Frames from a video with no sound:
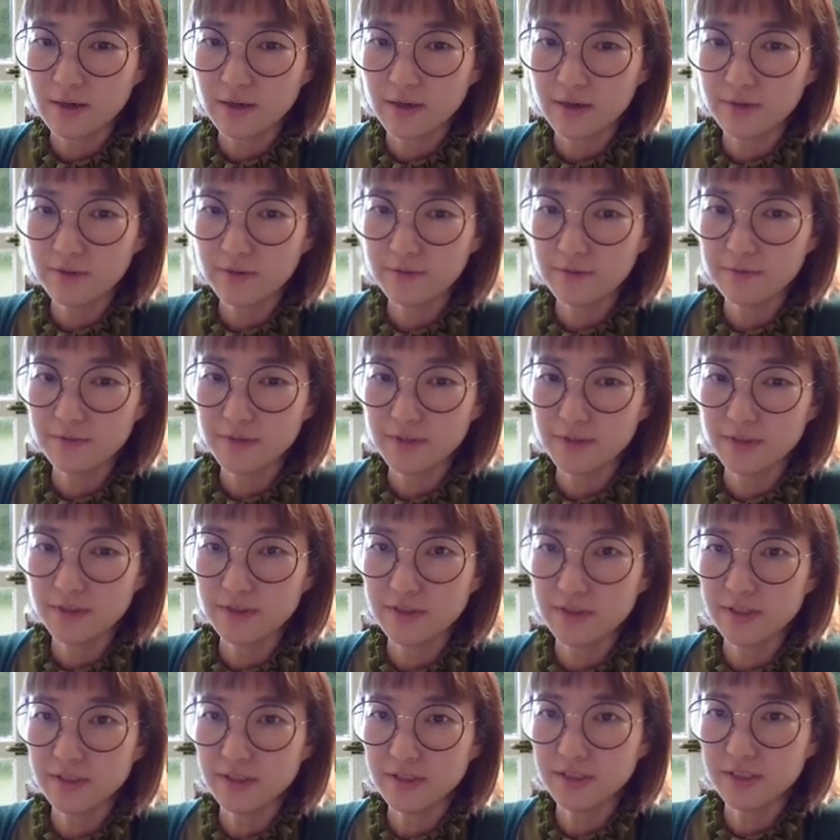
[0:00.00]
if
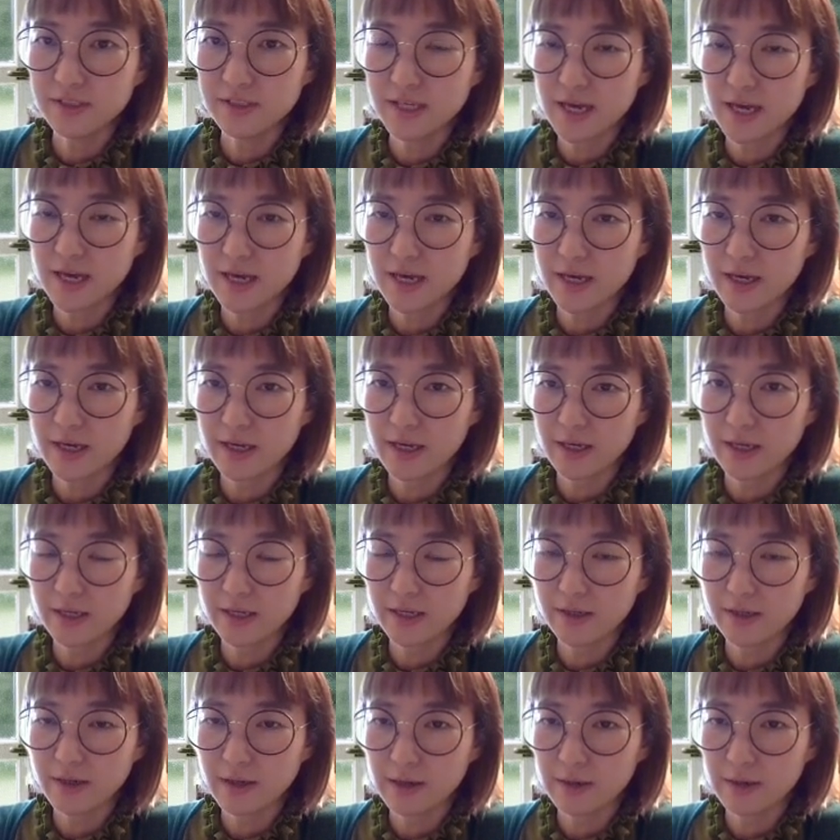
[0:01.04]
this is
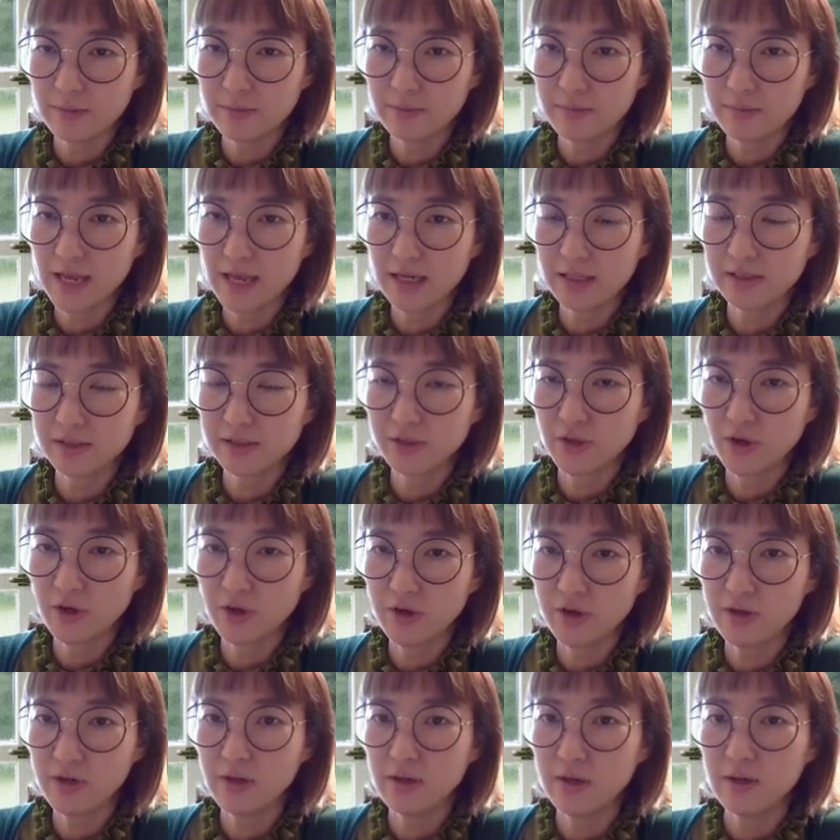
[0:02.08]
a black's
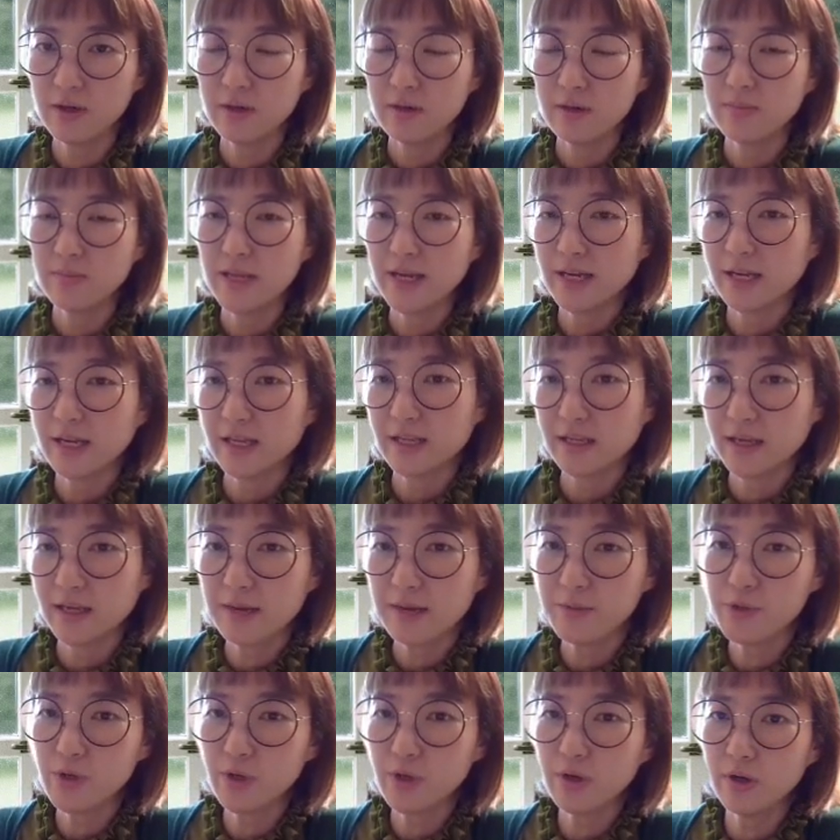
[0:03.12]
turn, black can
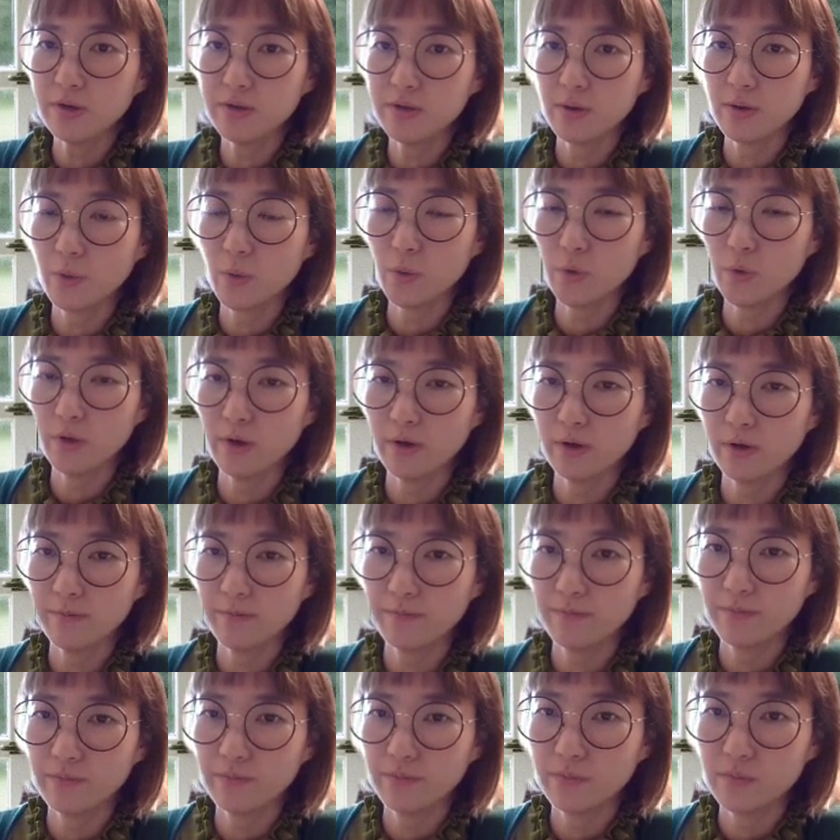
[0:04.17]
capture the corner.
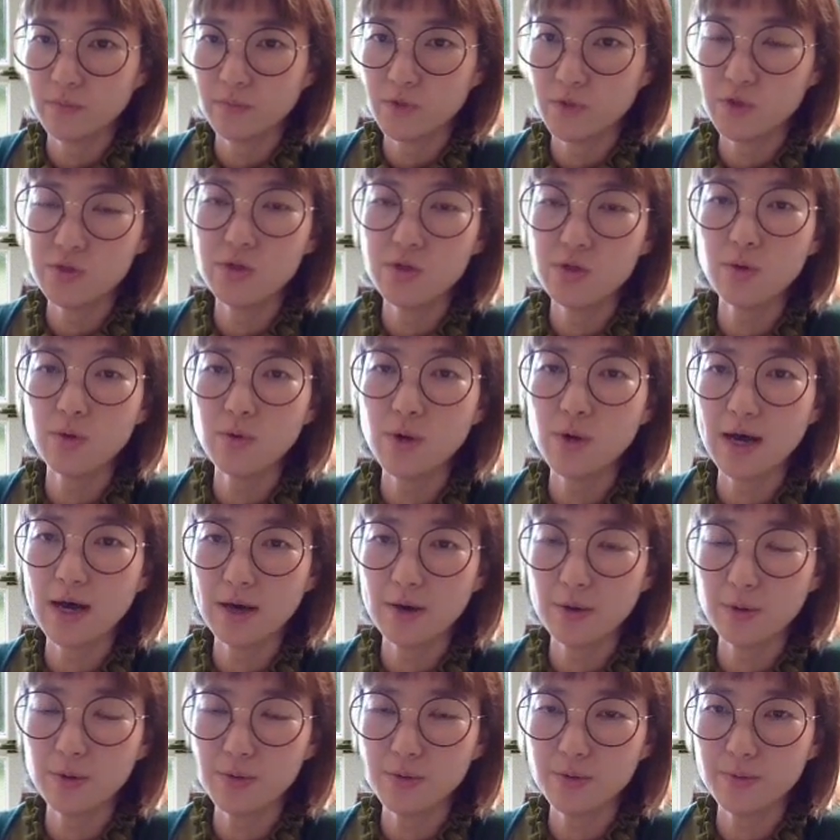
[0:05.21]
Do you know
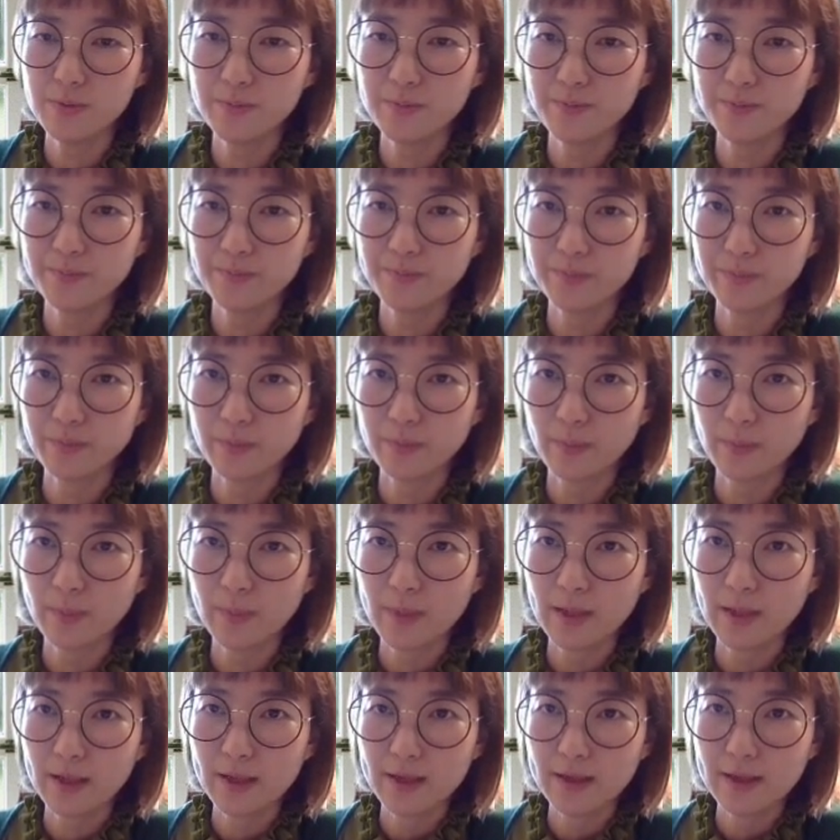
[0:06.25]
how?
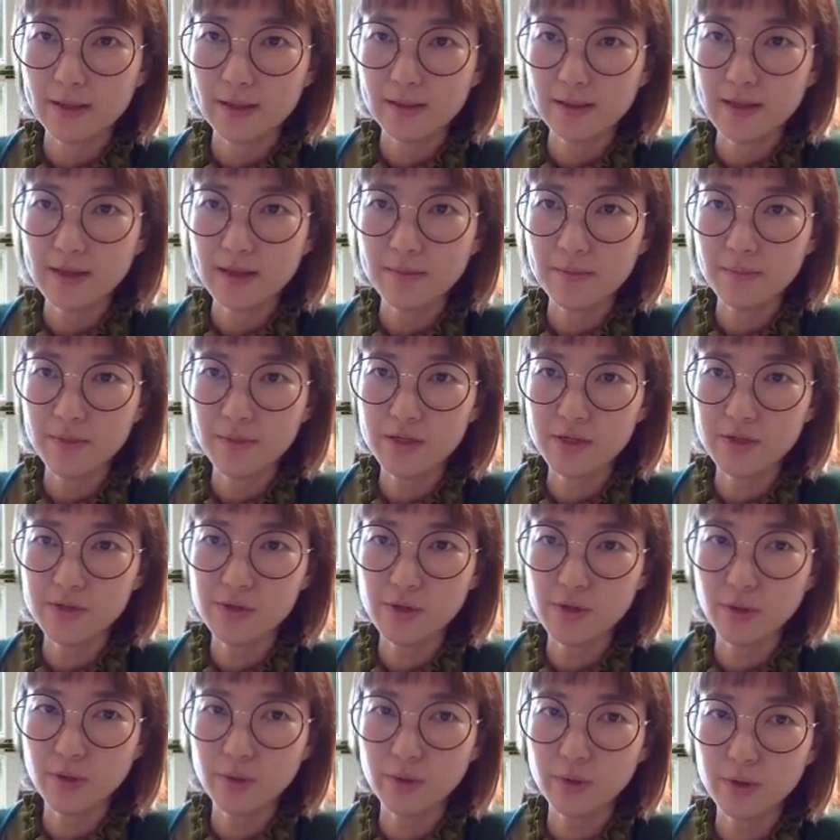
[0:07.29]
Let me
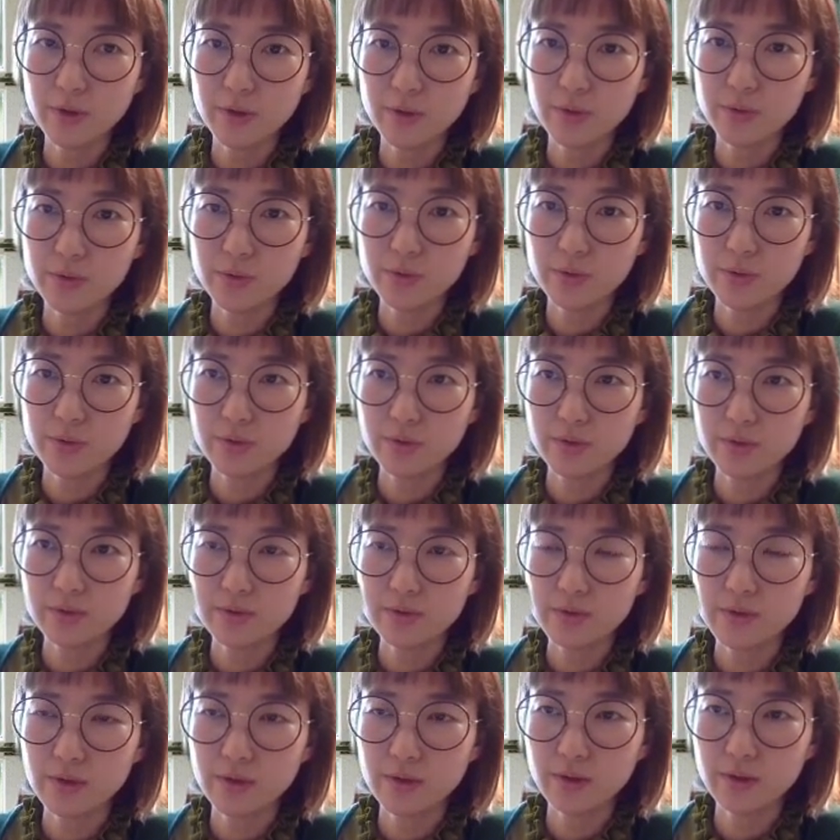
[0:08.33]
show you
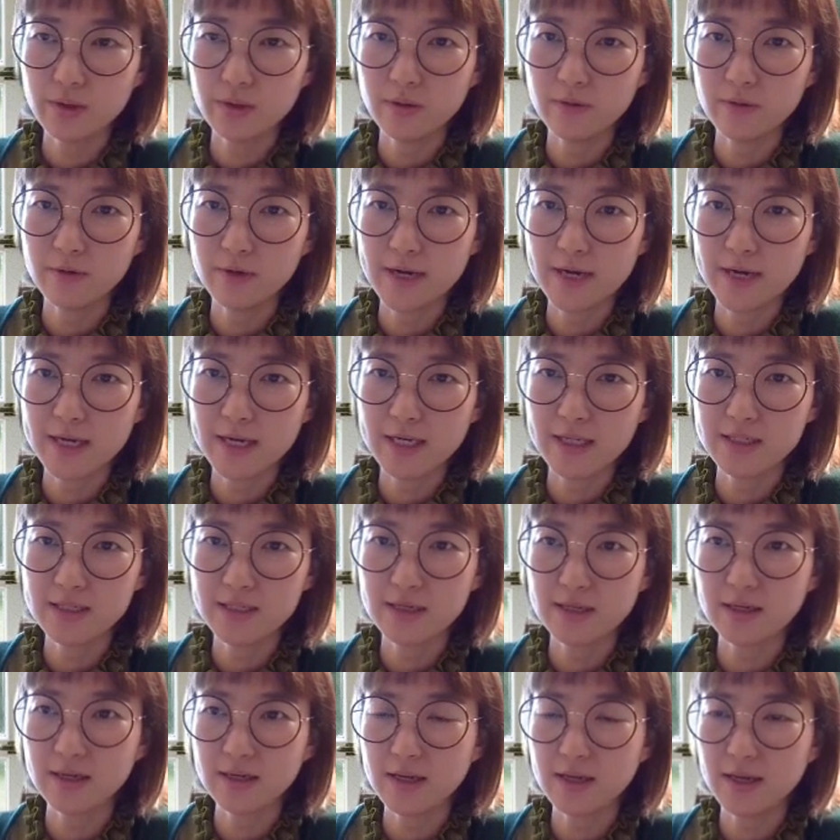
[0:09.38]
the right
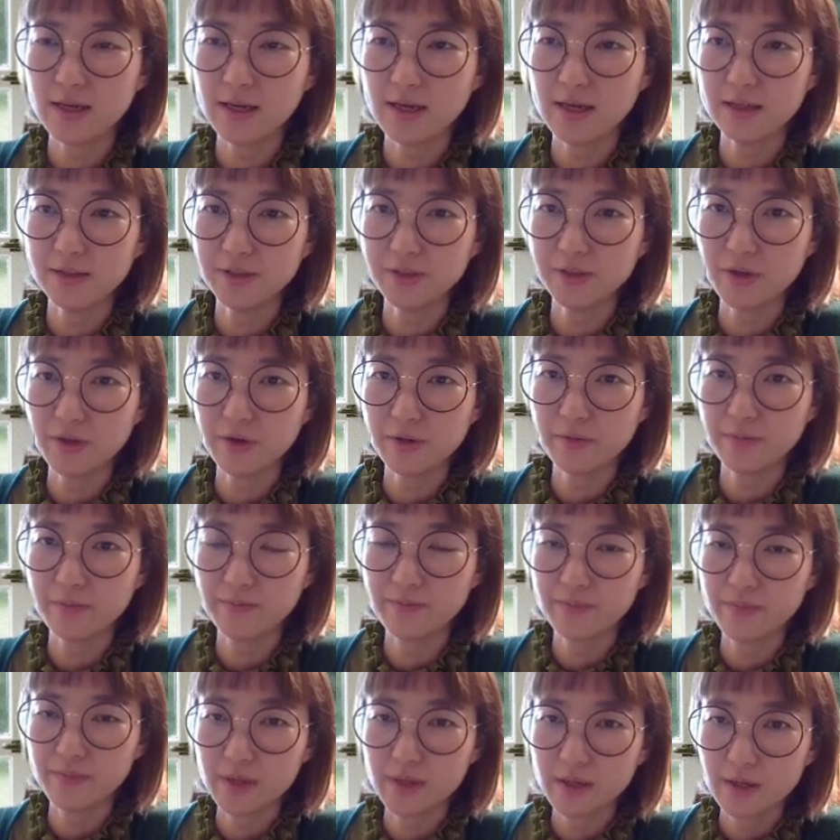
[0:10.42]
answer.
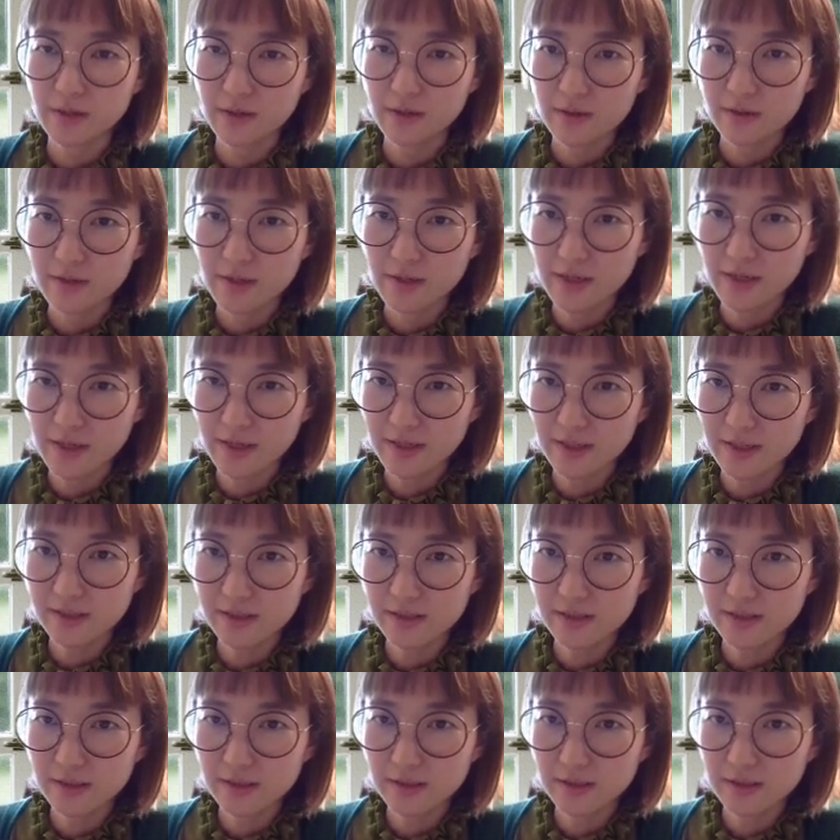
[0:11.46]
That is
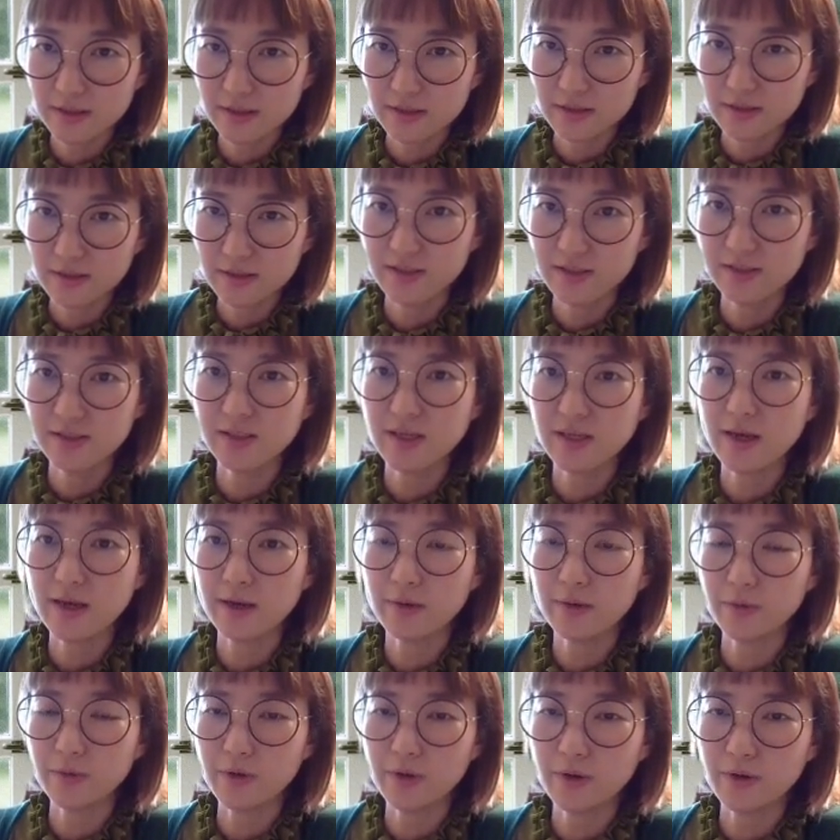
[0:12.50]
this
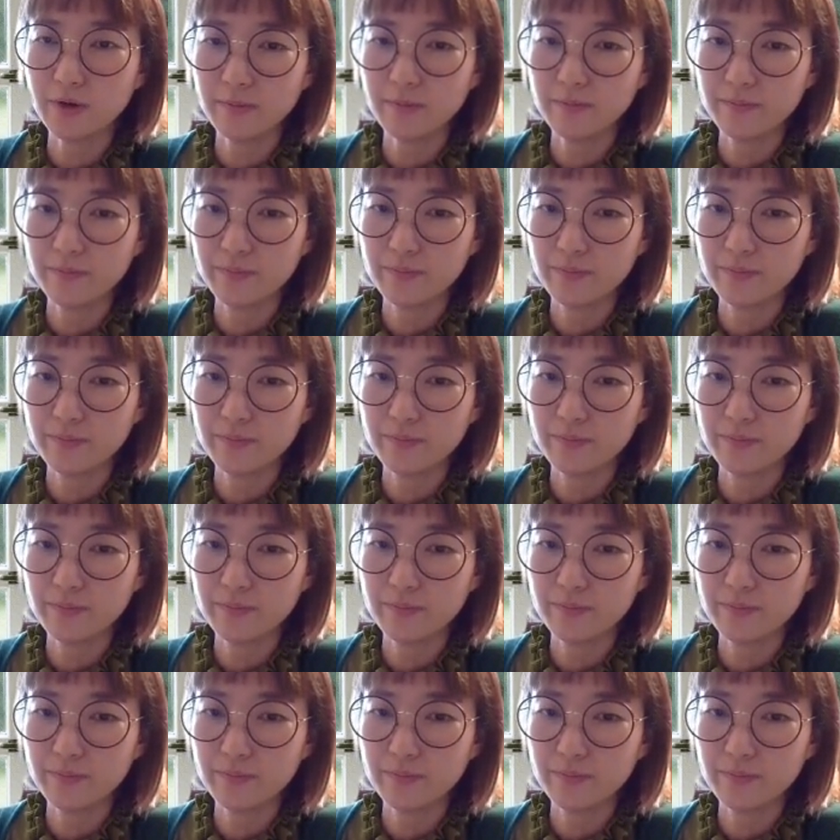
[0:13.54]
diagonal.